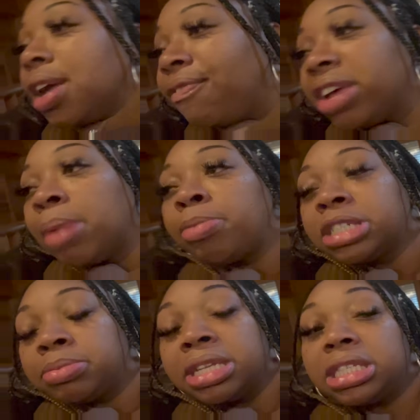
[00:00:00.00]
but I'm
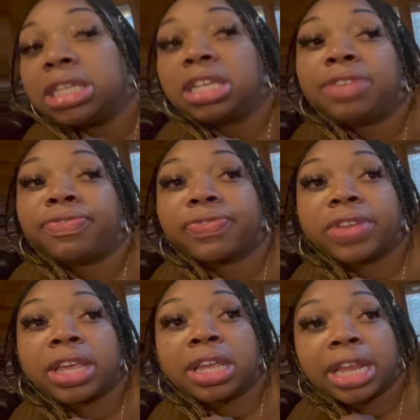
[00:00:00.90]
brush my teeth.
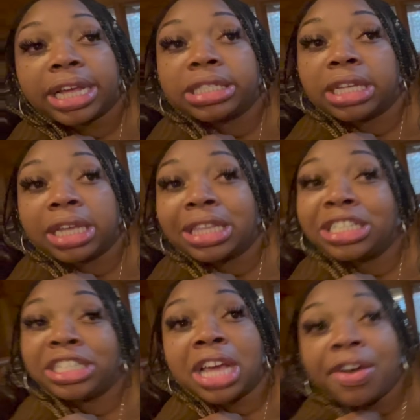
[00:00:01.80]
And like I said, the
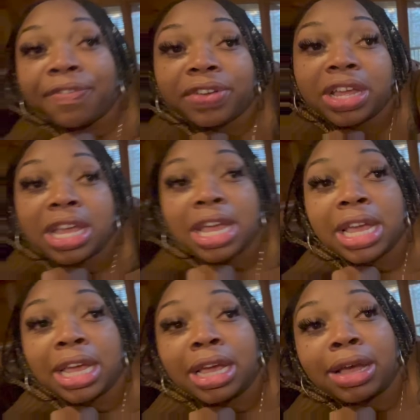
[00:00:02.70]
chef,
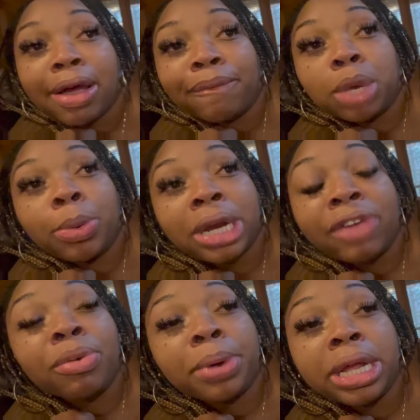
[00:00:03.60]
for
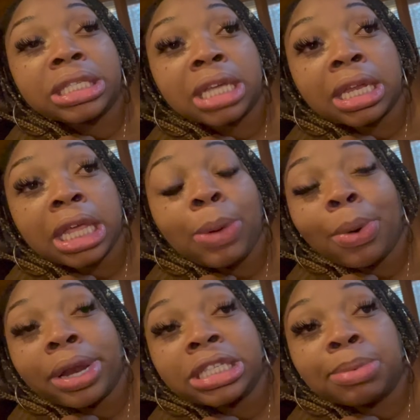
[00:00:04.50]
whatever reason, he
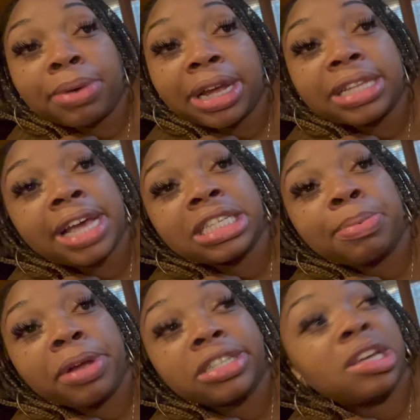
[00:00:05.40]
wanted to bring his ass
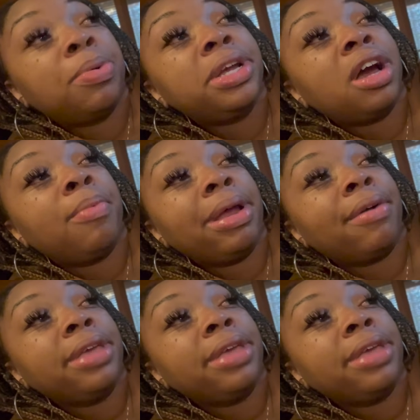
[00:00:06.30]
up here. So we're gonna wait on